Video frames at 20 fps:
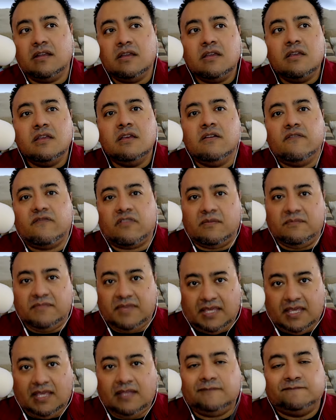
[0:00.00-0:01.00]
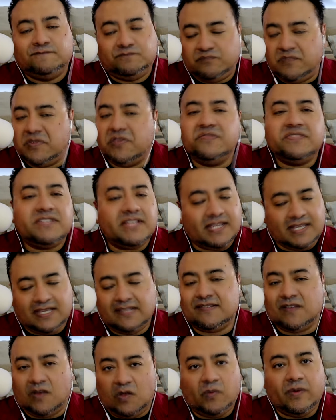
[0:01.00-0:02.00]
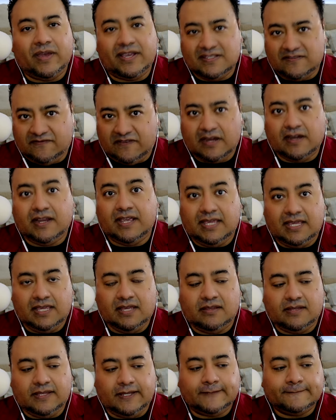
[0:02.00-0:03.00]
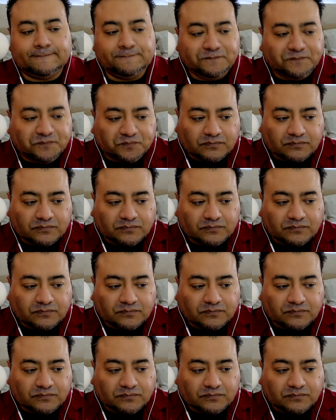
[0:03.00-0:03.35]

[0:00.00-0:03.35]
For me, music is always very healing.